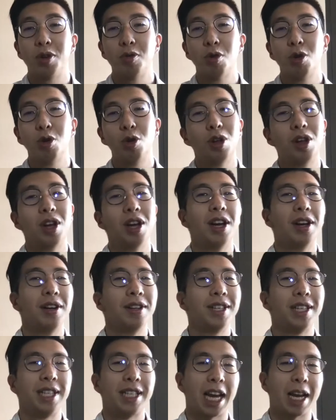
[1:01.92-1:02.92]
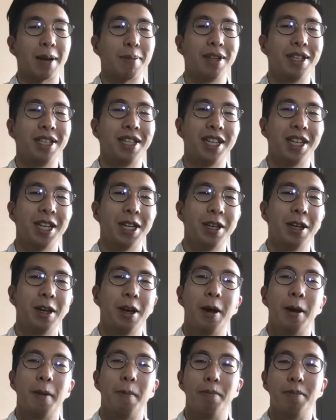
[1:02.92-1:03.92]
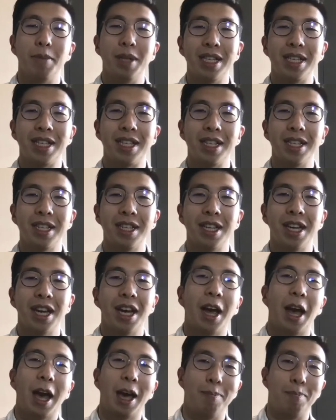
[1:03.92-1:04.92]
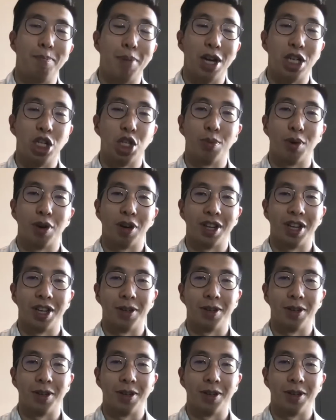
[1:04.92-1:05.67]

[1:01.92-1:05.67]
rule, segmenting, MECE, and benchmarking.